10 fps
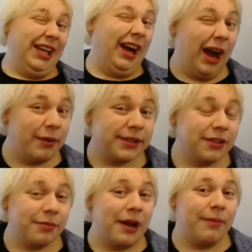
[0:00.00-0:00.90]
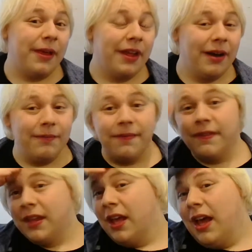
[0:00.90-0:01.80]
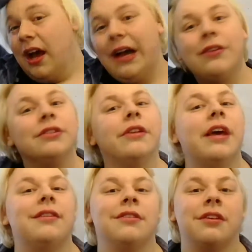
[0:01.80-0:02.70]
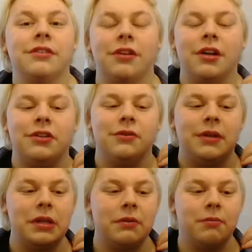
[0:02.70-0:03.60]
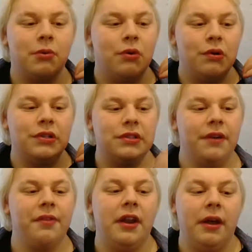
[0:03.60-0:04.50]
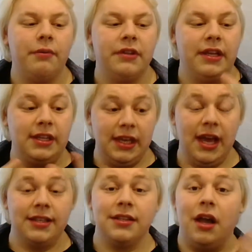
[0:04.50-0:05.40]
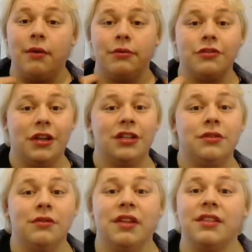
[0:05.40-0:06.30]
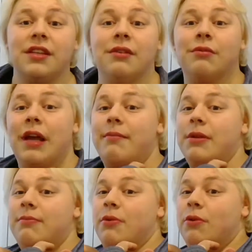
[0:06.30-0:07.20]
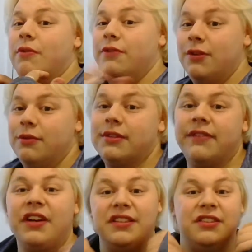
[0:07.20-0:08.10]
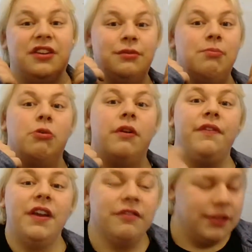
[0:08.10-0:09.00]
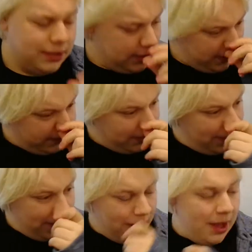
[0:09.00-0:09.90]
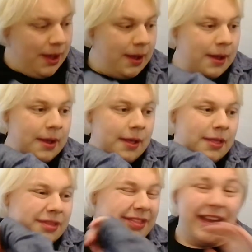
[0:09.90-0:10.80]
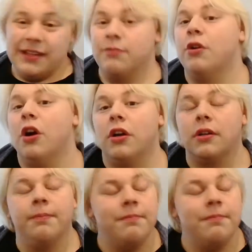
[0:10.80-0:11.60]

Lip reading: I was still proud by that. I also then started doing more stuff that I was like, yes, I will try and do this, and it will get me more views if I start doing more adventurous stuff. That didn't work.